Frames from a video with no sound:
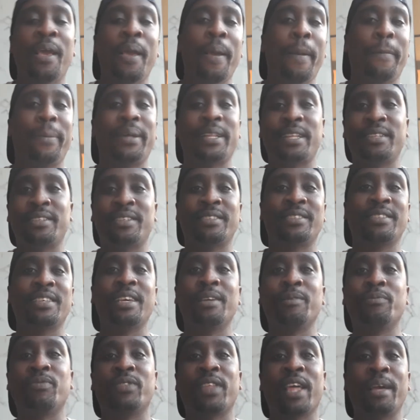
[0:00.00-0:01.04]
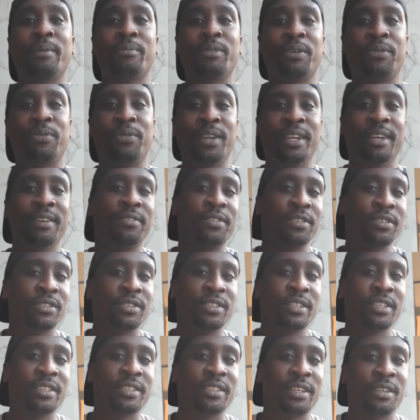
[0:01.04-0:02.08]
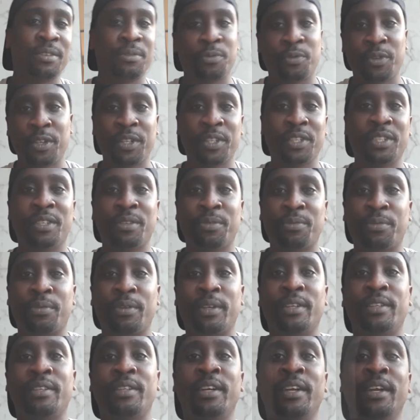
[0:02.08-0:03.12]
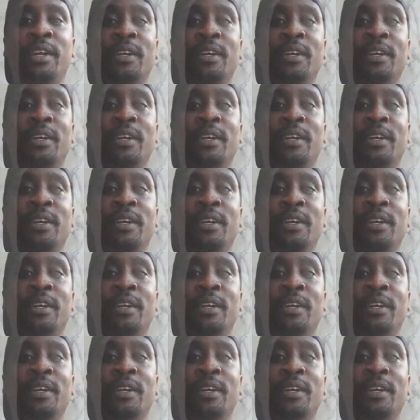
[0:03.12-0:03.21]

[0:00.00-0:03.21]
but at the same time the flavors in it are very different.